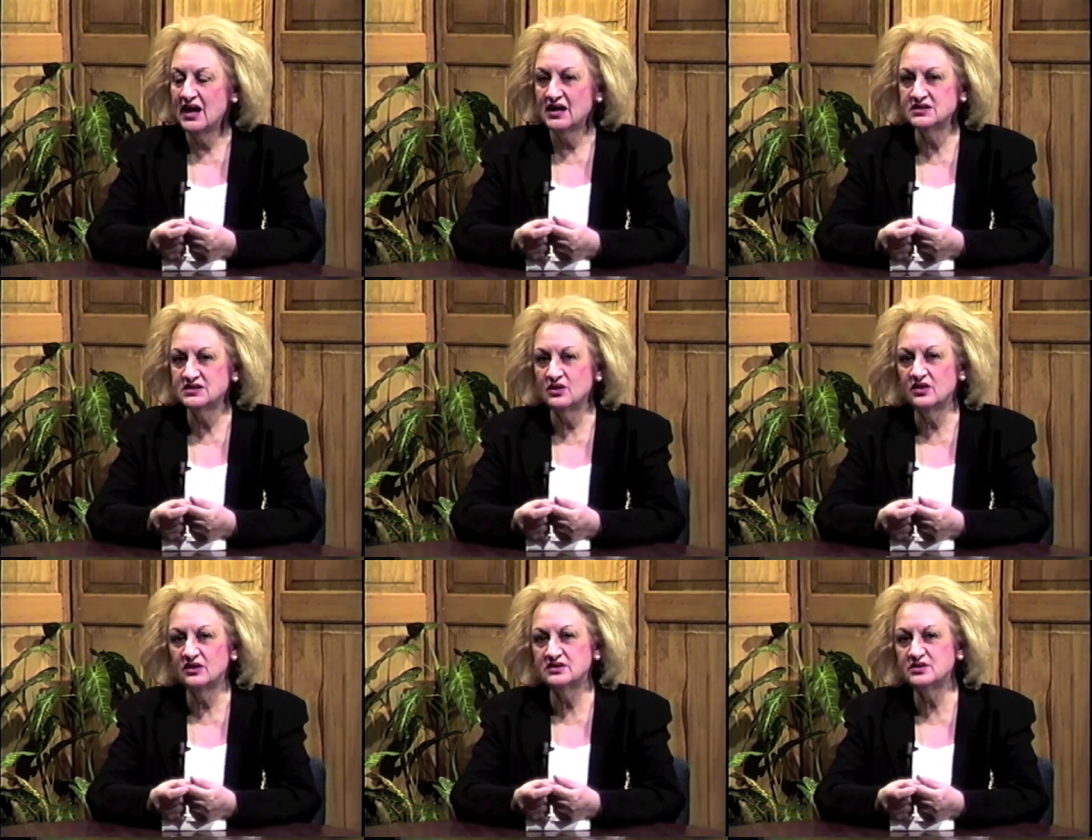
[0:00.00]
And so
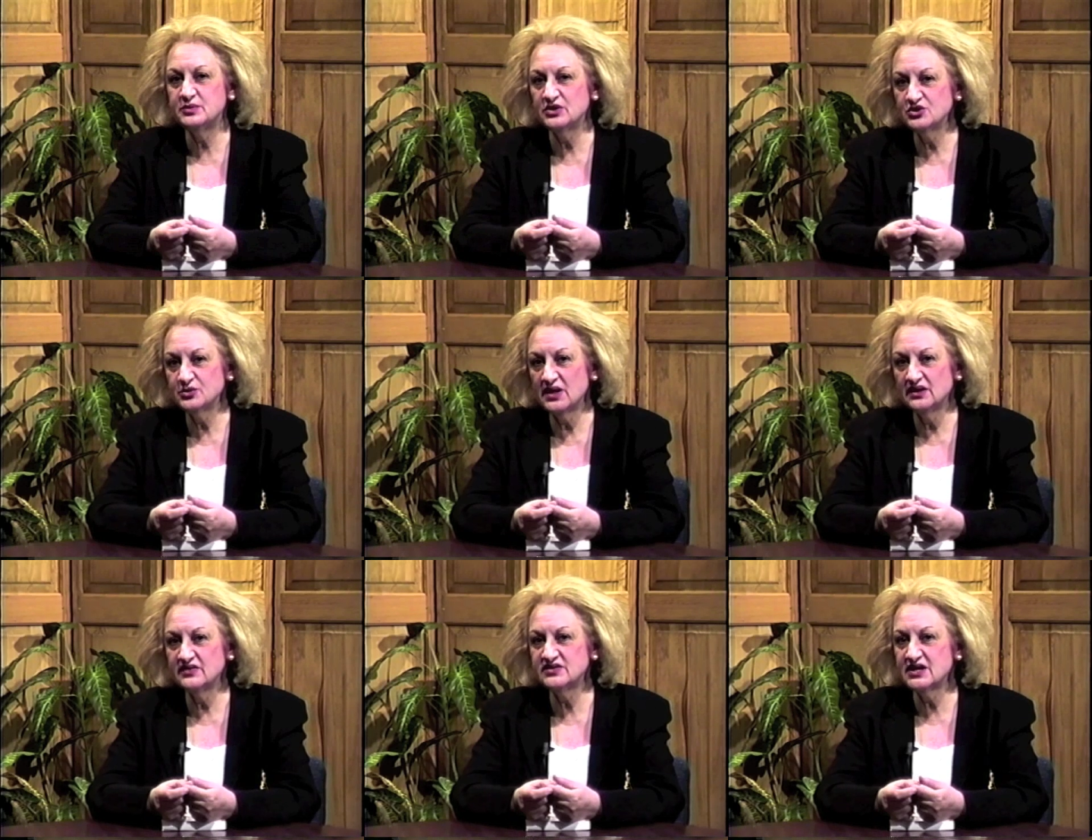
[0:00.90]
the
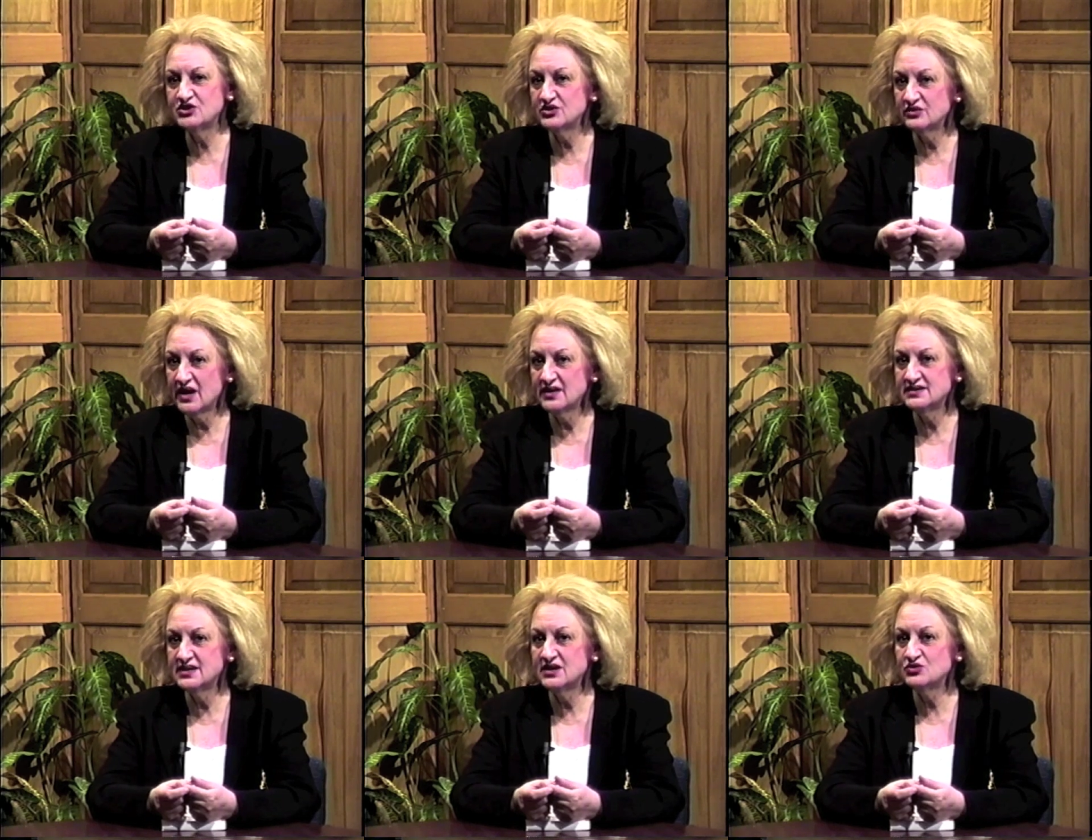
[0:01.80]
spirituality of St.
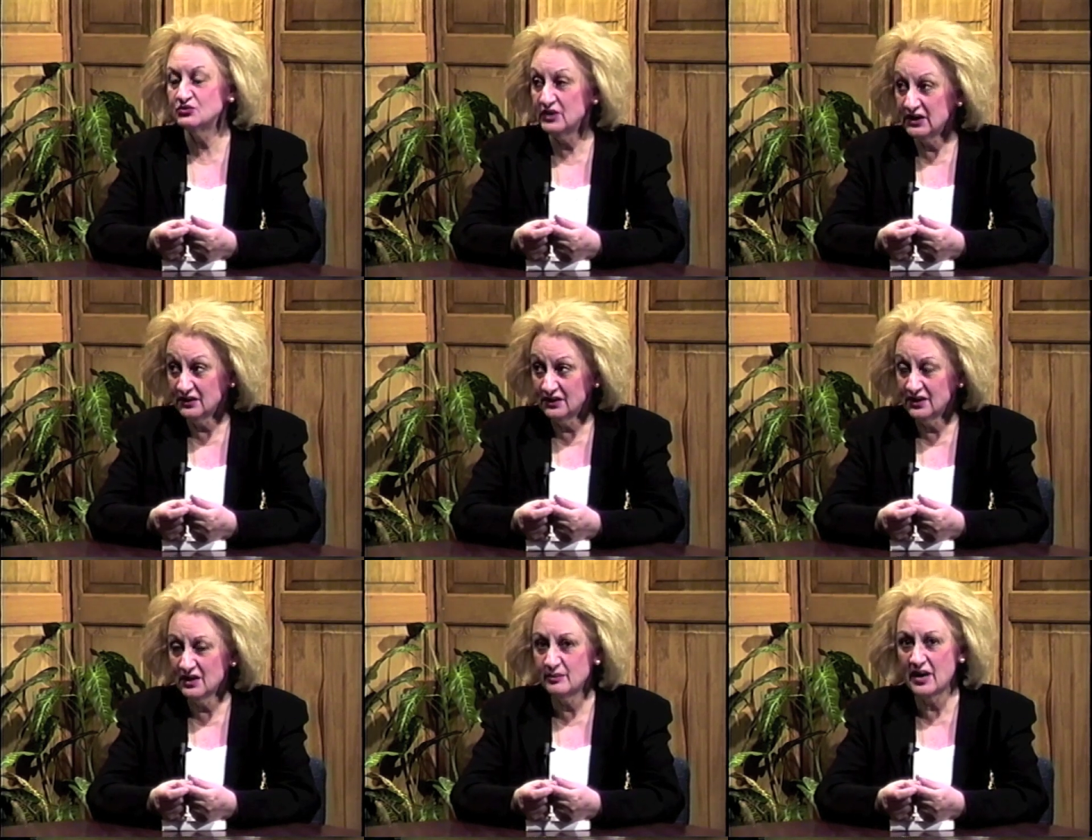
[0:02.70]
Therese is
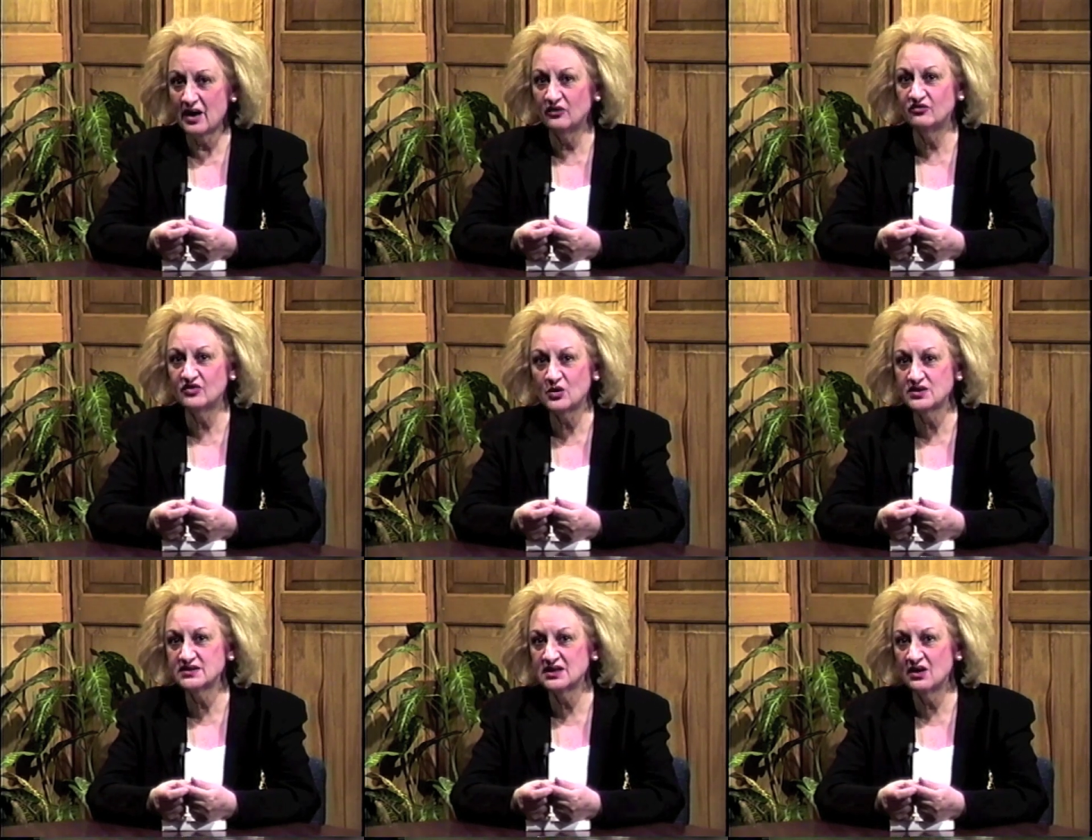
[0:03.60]
really about
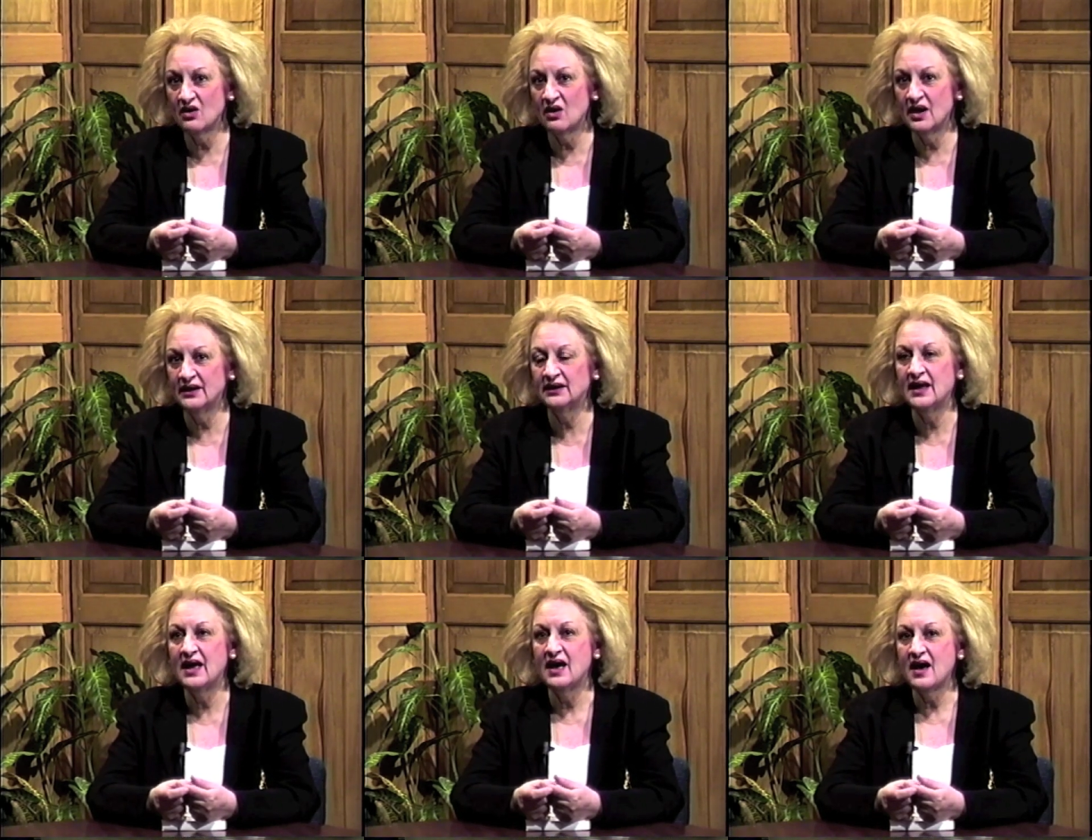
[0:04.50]
focusing on
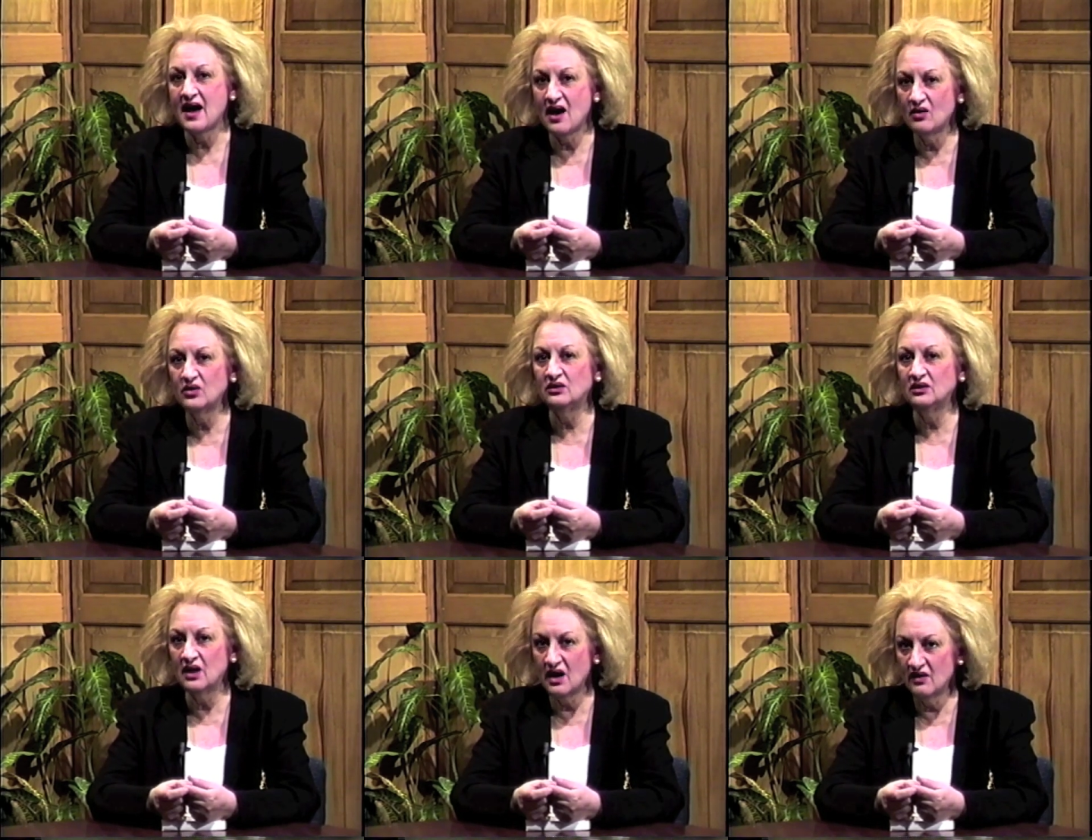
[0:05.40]
how to
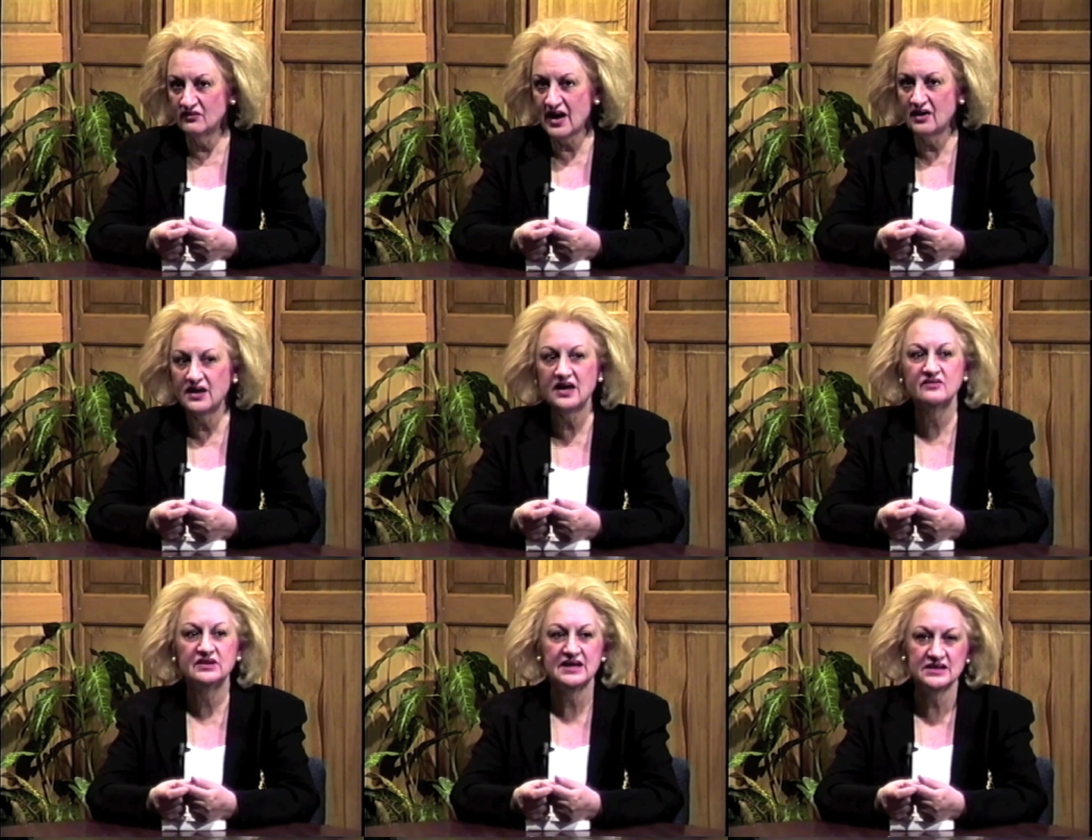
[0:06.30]
love, how to
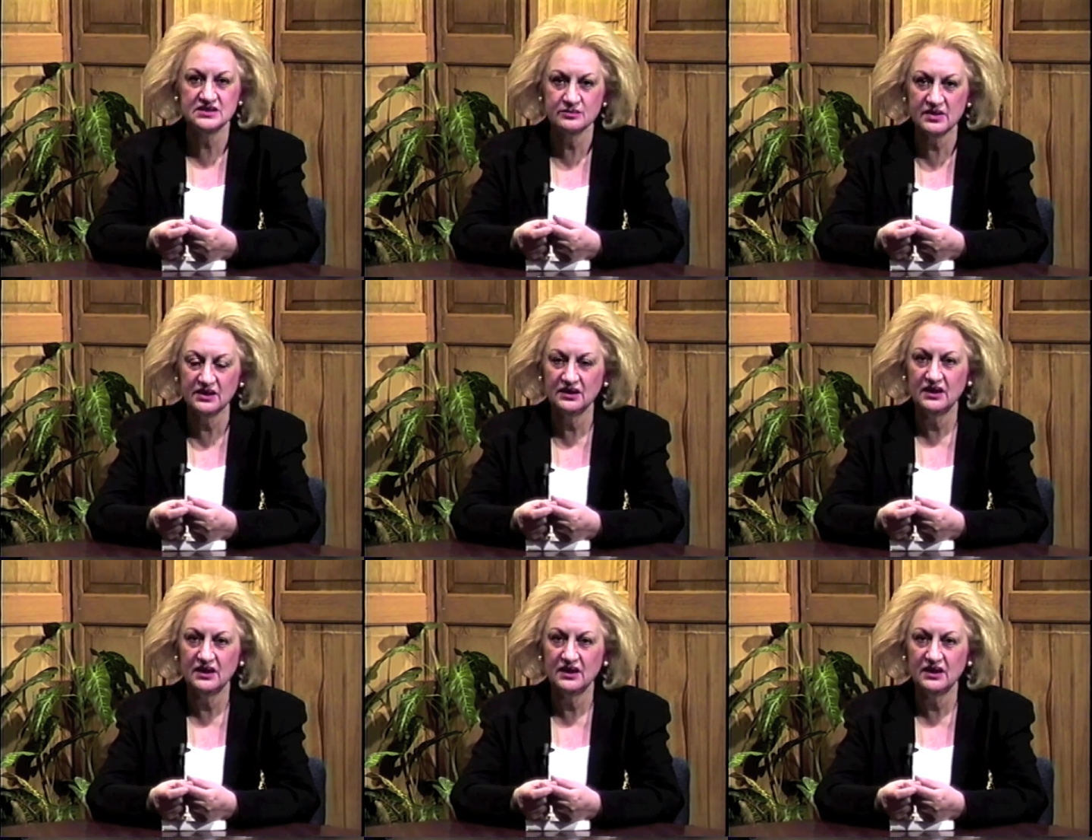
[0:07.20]
have an intimate